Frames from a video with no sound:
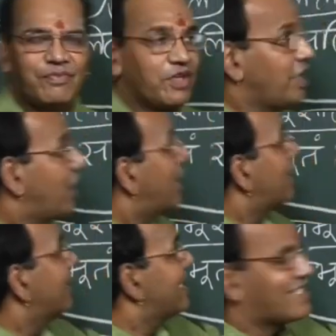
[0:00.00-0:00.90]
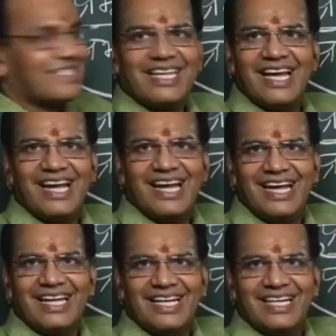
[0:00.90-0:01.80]
Here
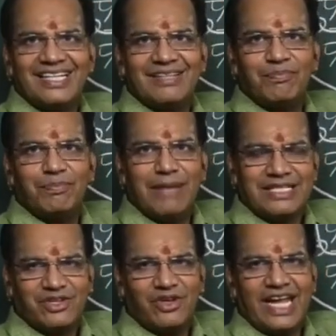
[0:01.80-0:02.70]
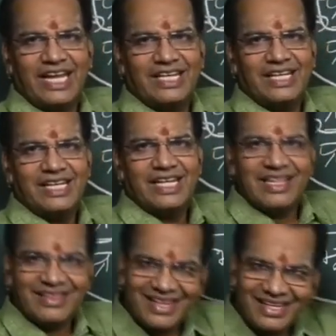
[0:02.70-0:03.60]
Yasya masculine.
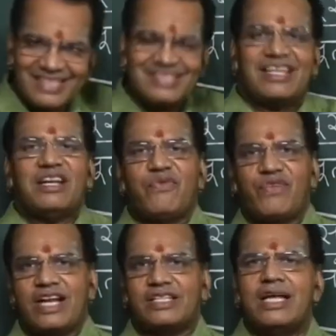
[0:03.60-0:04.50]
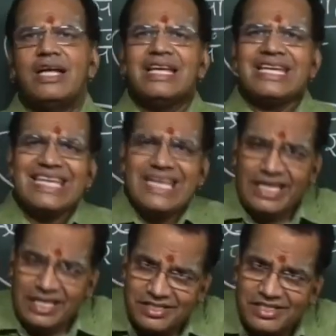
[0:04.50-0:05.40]
That is the difference.
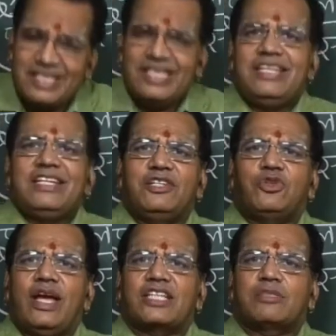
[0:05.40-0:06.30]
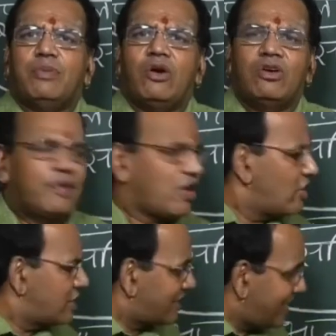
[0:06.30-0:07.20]
Easy to expound,
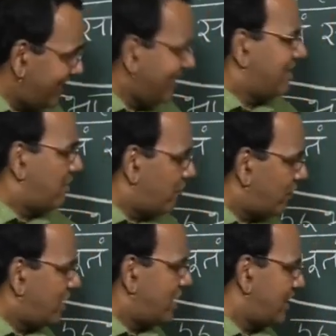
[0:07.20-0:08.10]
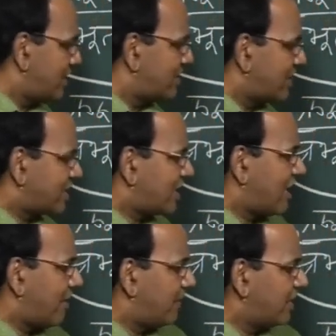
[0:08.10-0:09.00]
because see, the word is
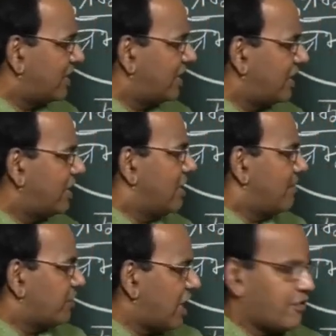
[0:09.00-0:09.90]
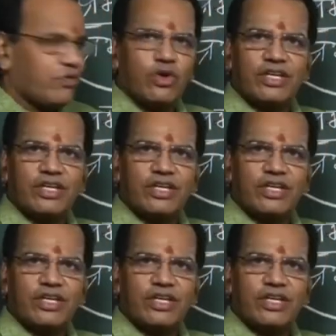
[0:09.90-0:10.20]
describing girl, therefore